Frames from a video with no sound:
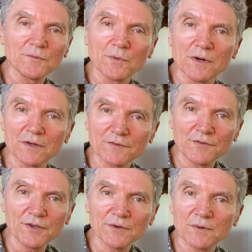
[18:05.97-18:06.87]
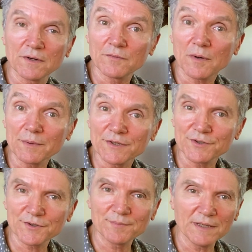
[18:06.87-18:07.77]
worldview of what we
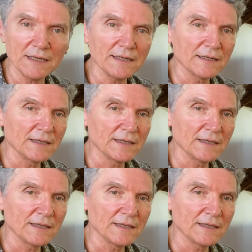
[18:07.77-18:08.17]
should be.